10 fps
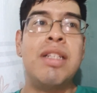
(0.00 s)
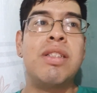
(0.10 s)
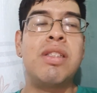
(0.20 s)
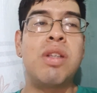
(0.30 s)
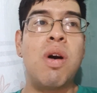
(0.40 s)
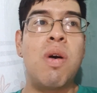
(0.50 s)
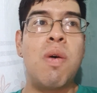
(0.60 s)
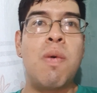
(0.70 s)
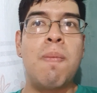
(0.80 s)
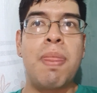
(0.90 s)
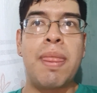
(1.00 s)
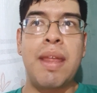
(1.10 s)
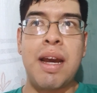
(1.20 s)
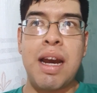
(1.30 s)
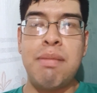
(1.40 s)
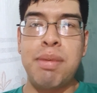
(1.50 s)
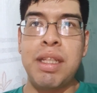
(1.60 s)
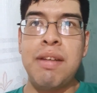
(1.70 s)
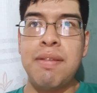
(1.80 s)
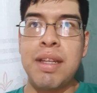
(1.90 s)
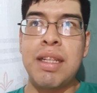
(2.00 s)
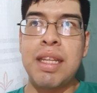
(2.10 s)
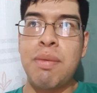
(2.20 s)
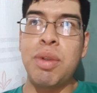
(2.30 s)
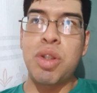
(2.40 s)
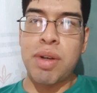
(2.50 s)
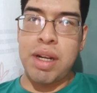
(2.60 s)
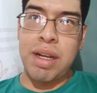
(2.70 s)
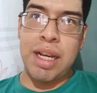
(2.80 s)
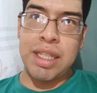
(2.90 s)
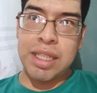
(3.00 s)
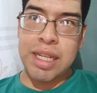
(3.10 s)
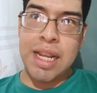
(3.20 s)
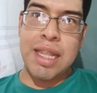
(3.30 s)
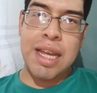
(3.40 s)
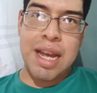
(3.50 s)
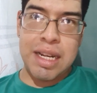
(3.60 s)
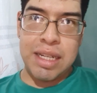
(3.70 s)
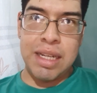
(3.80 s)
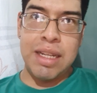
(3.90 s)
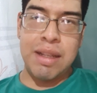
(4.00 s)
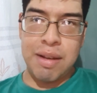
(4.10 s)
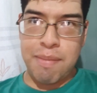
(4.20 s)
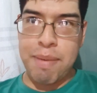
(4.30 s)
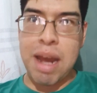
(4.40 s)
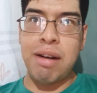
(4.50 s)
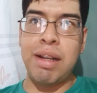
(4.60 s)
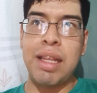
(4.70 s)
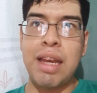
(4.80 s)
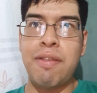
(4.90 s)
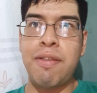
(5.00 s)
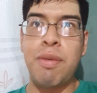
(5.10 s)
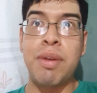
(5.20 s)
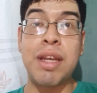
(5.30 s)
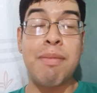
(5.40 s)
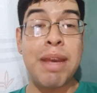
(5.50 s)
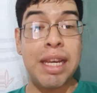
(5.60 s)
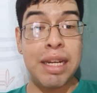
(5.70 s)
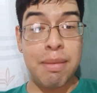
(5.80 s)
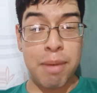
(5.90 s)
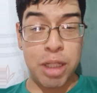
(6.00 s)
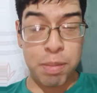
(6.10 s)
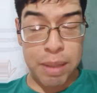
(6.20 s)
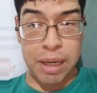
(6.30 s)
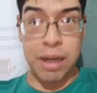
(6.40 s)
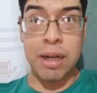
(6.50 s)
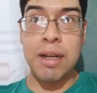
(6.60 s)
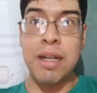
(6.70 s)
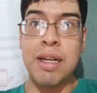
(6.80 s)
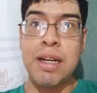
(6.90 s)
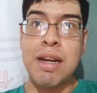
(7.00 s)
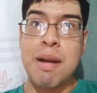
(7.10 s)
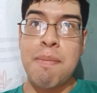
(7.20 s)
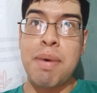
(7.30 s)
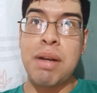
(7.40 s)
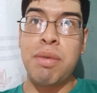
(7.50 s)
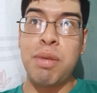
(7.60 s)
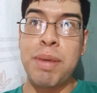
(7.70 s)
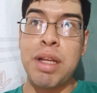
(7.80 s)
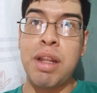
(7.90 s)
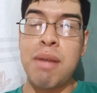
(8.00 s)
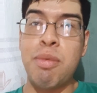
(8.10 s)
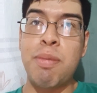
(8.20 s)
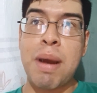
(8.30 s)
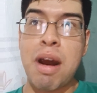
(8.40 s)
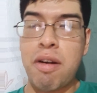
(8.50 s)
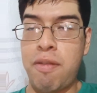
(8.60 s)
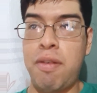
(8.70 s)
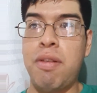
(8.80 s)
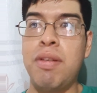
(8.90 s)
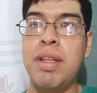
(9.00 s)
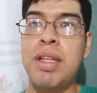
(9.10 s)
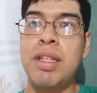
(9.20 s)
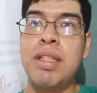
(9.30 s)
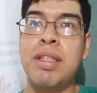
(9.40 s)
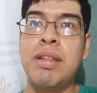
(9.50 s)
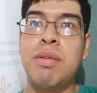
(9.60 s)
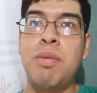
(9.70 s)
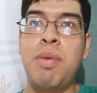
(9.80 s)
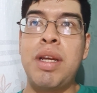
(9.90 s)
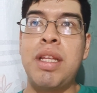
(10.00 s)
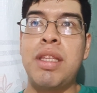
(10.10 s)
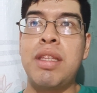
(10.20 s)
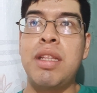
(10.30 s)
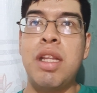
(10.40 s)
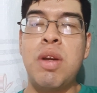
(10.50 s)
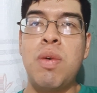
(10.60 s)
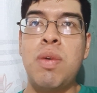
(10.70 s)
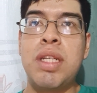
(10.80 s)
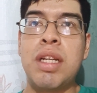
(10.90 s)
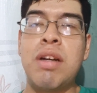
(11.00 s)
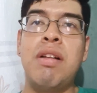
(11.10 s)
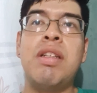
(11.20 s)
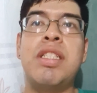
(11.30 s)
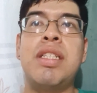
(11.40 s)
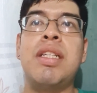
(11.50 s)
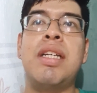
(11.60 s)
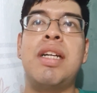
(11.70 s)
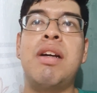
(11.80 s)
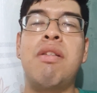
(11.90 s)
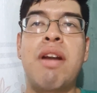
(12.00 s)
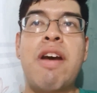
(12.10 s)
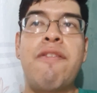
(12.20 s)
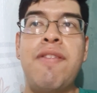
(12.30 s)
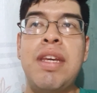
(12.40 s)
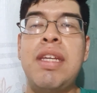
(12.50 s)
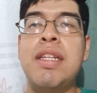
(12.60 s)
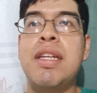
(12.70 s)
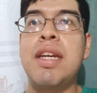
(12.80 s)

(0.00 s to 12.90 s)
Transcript: So I believe that they will try to extend that battery life without making it much bigger, but it will be a lot more powerful with new technology like graphene